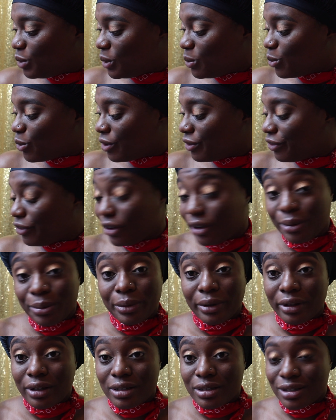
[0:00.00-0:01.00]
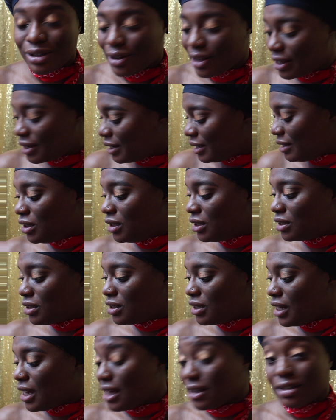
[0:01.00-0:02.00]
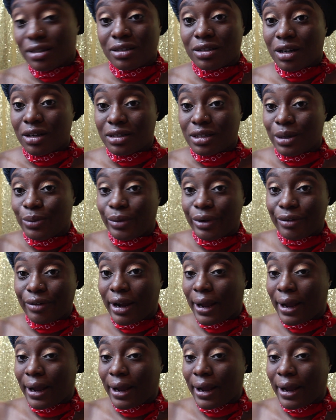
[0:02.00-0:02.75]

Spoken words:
bit more frequently, so I guess it has to start somewhere,